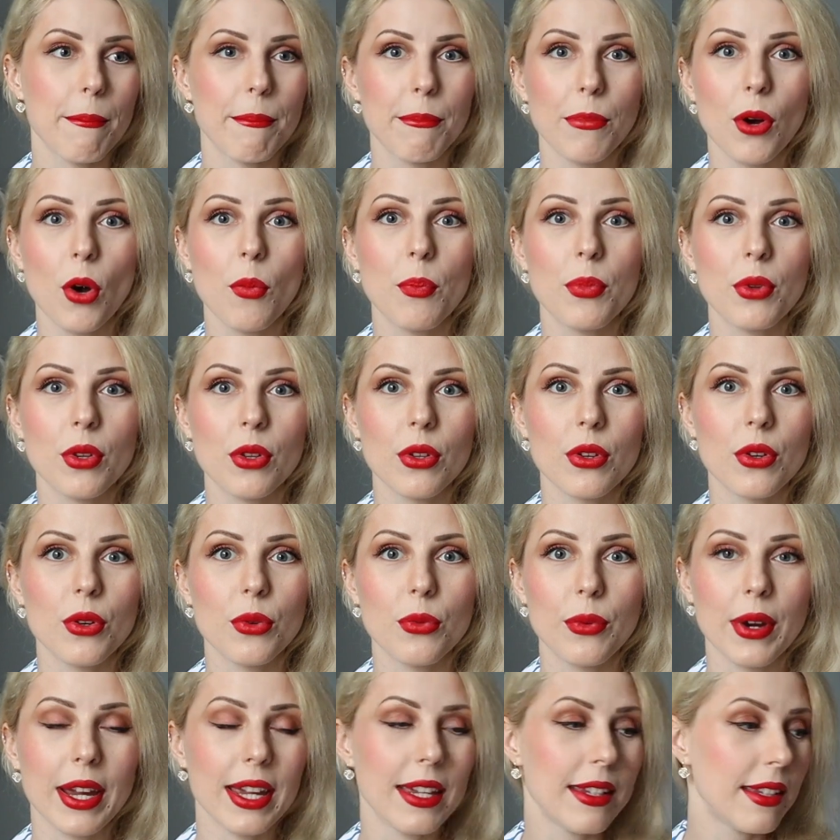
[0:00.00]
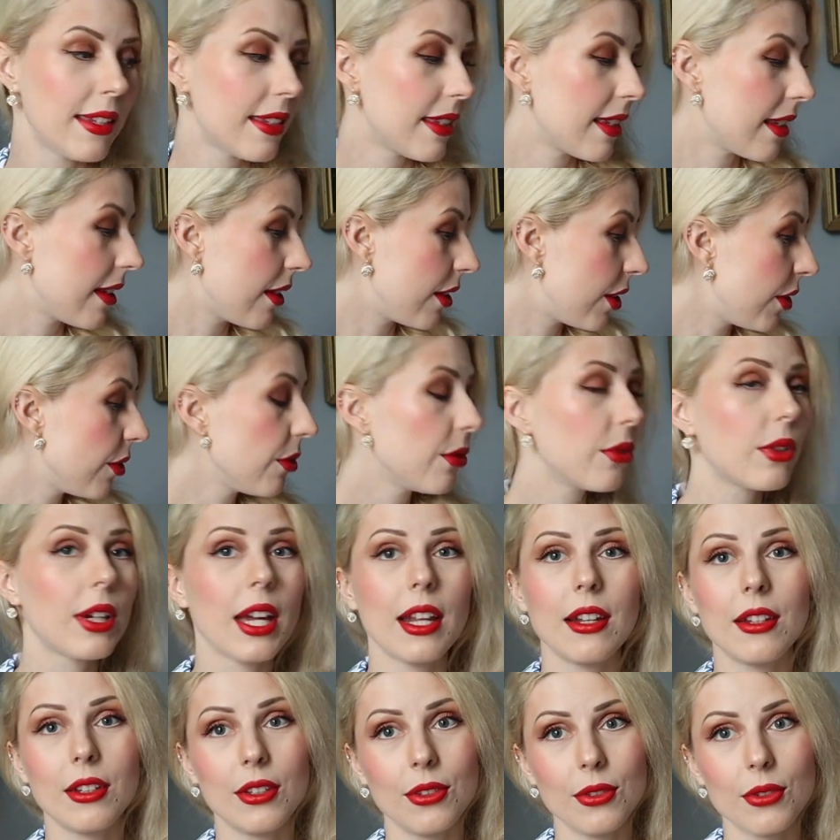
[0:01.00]
popular ways you
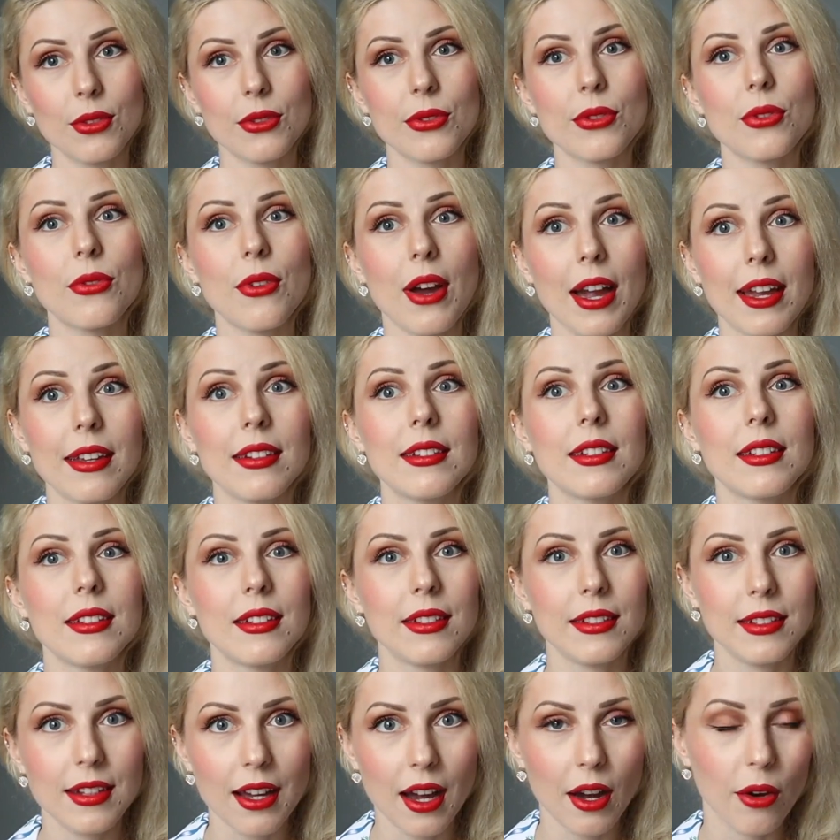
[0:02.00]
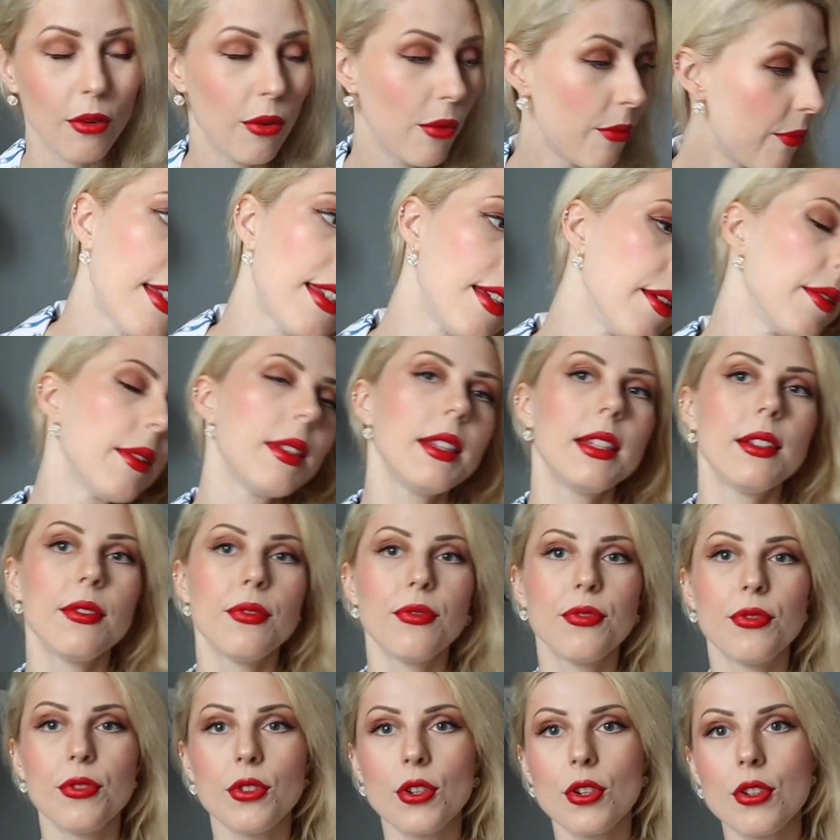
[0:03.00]
can use right now. So the
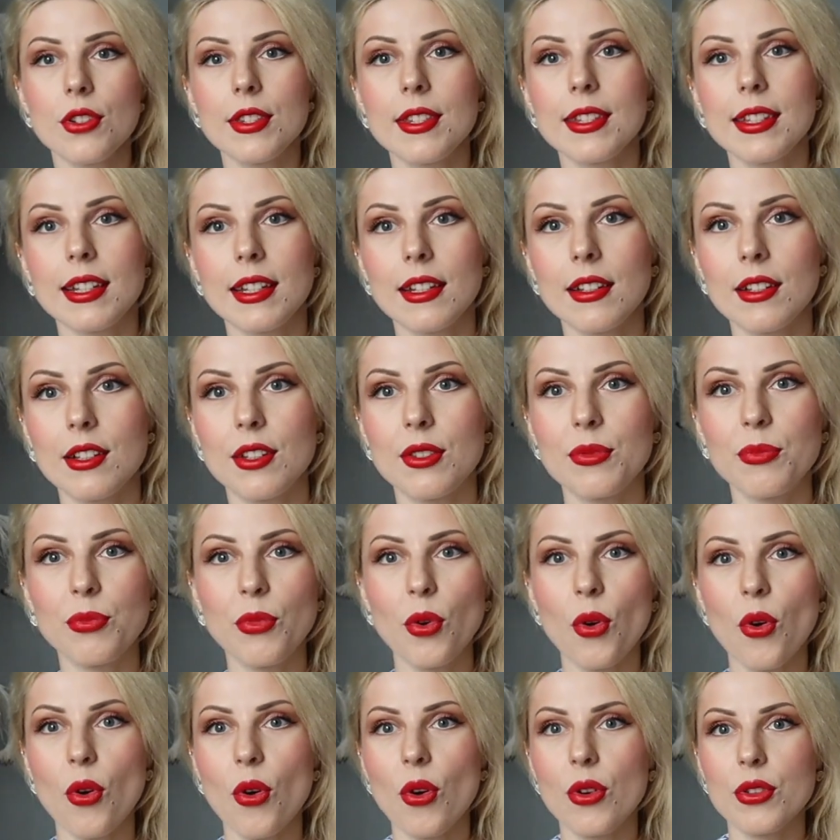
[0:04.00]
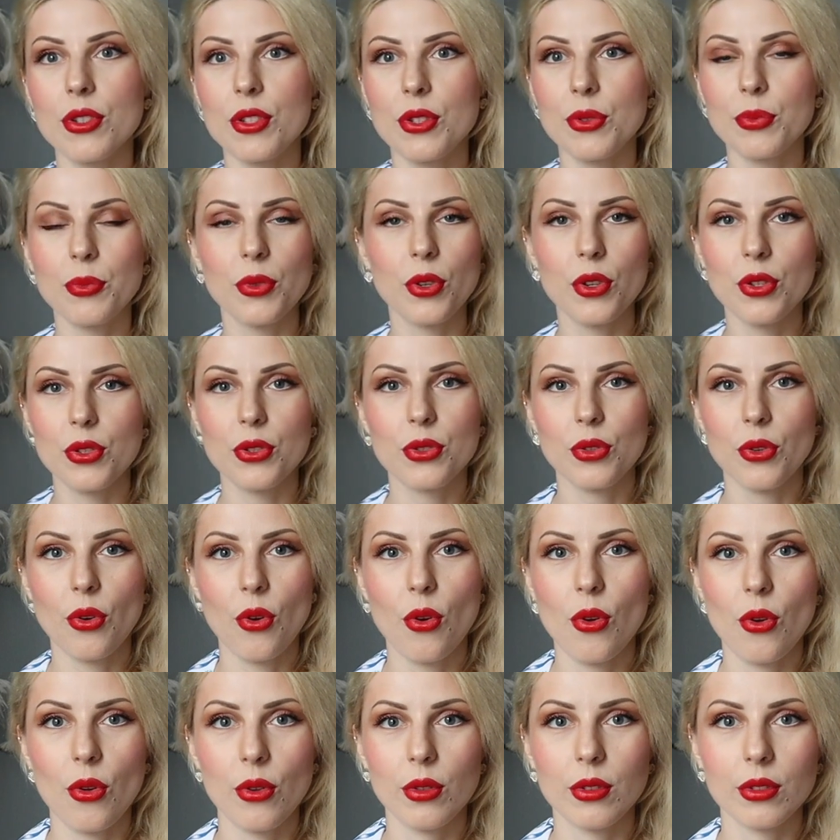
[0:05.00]
first and most
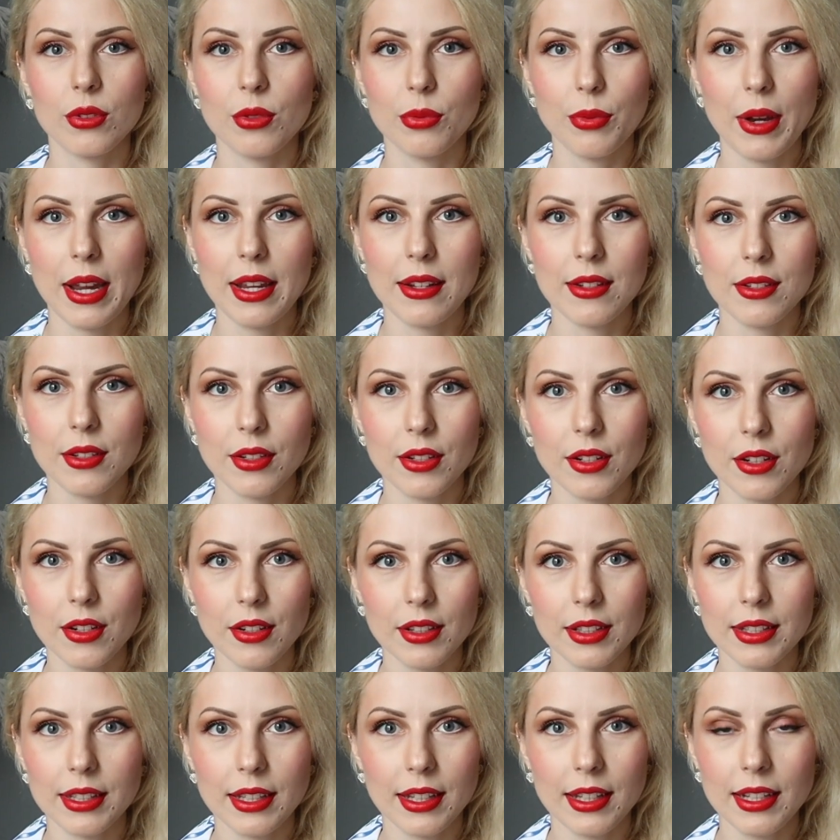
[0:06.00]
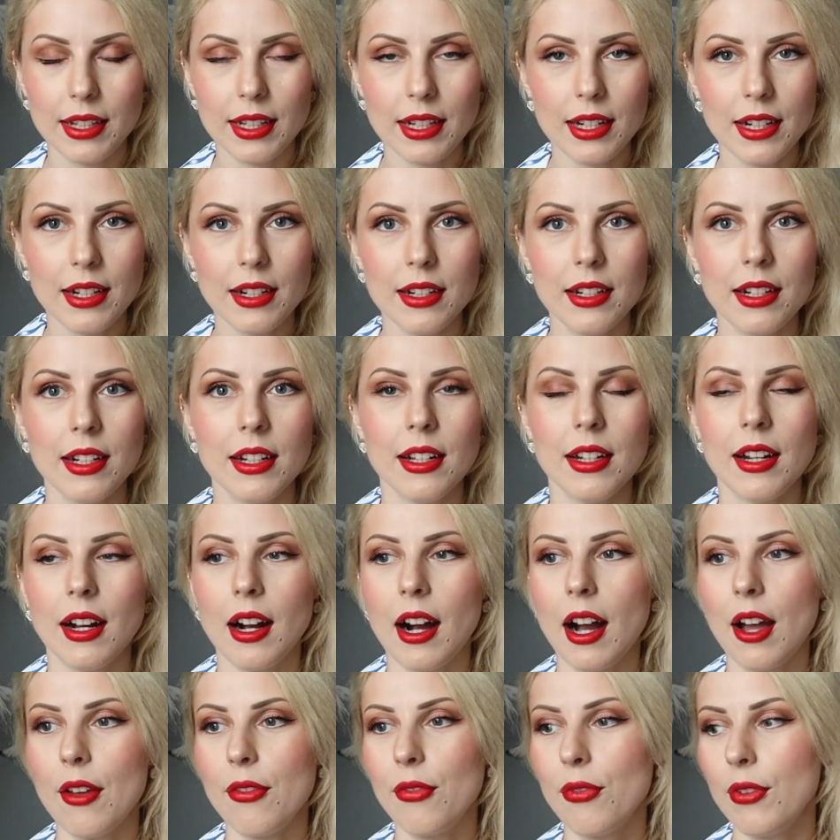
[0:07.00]
old way to curl the hair,
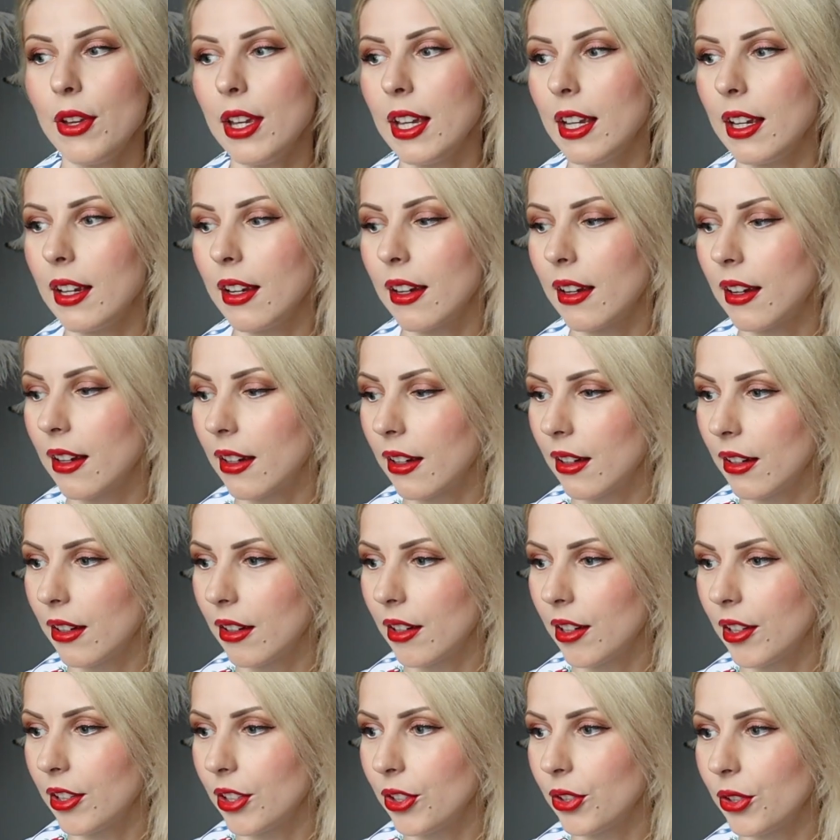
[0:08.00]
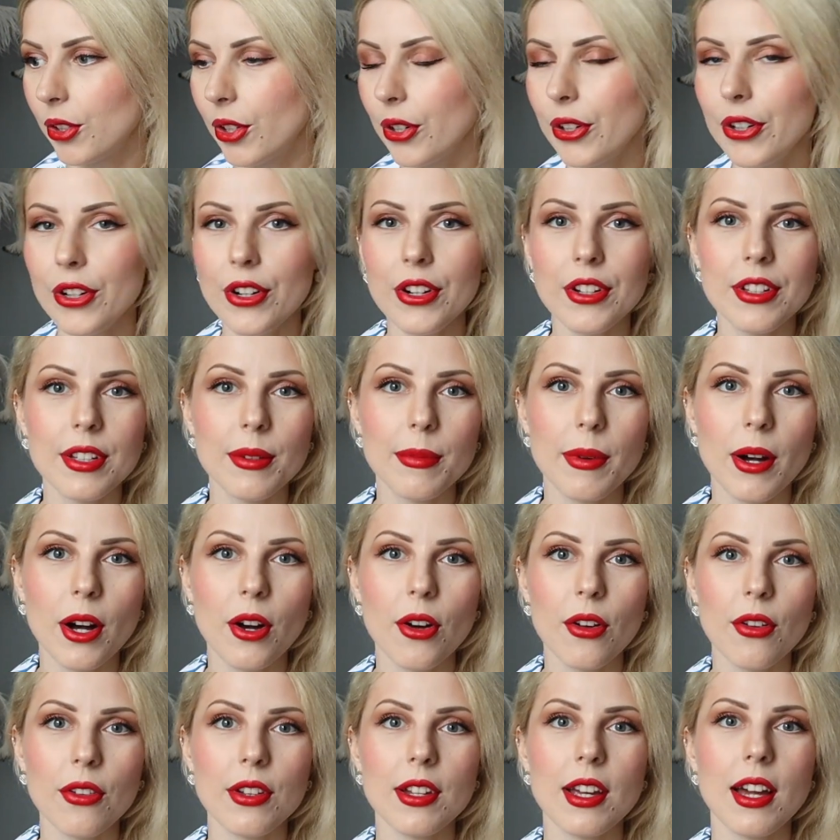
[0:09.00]
I think you heard
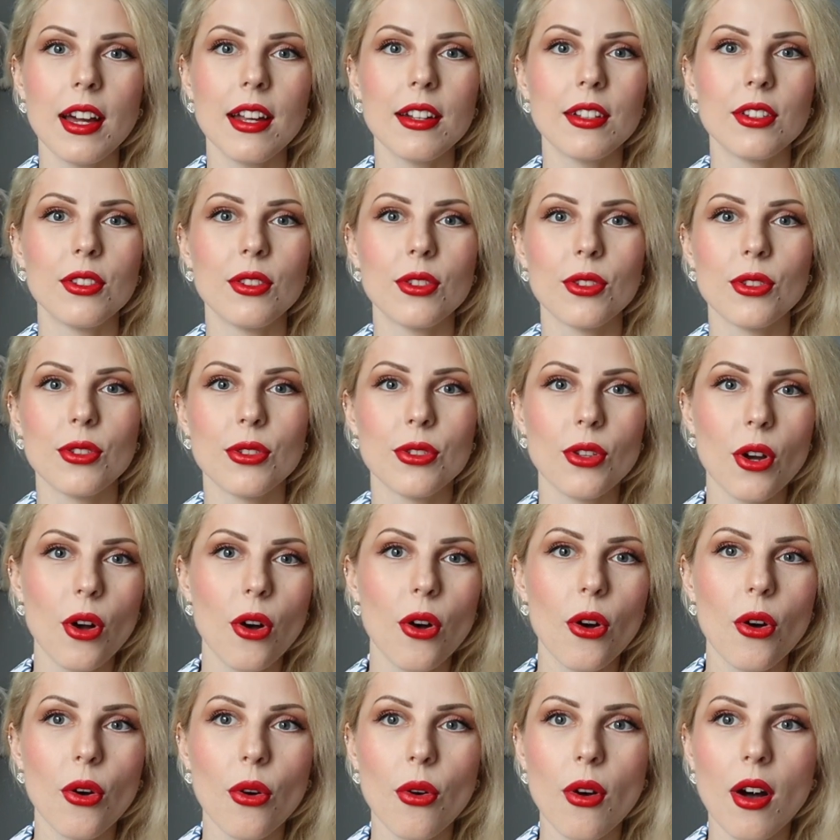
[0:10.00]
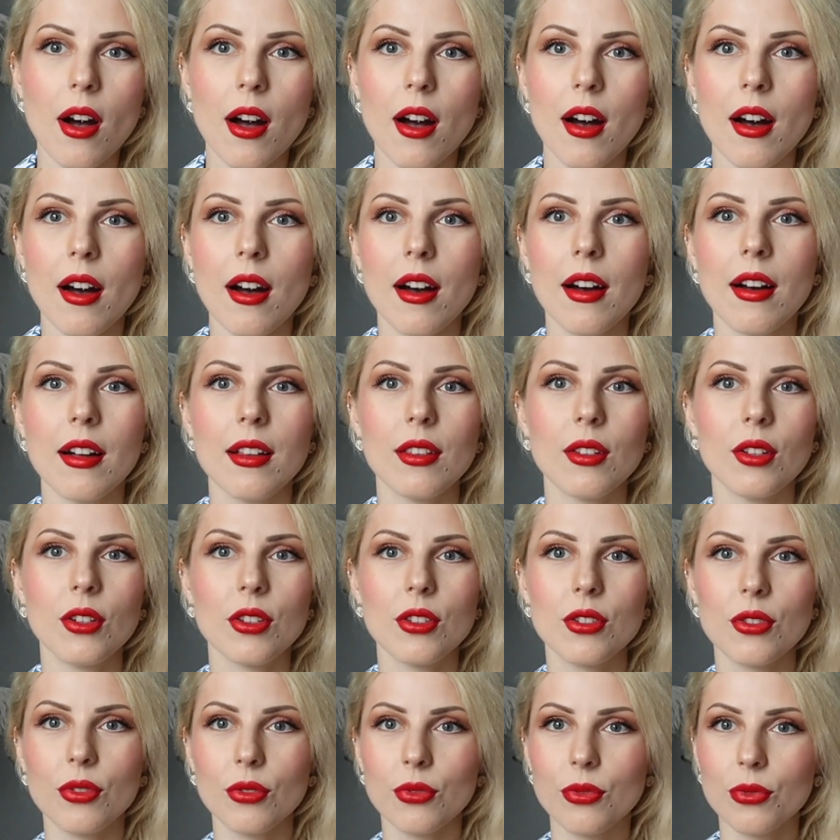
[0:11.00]
about that, you saw a
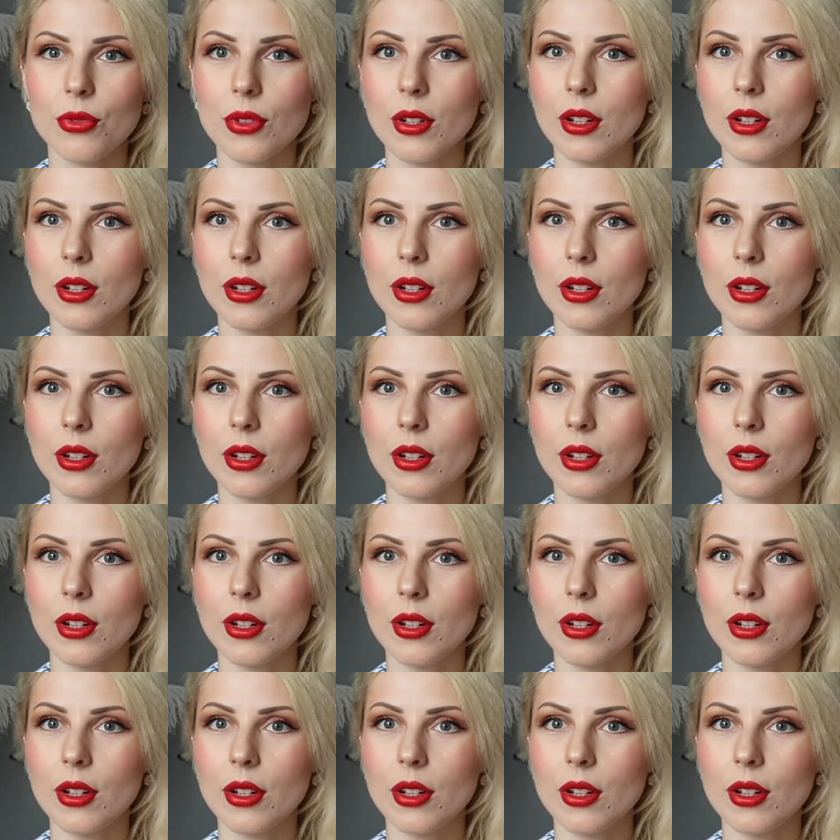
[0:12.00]
lot of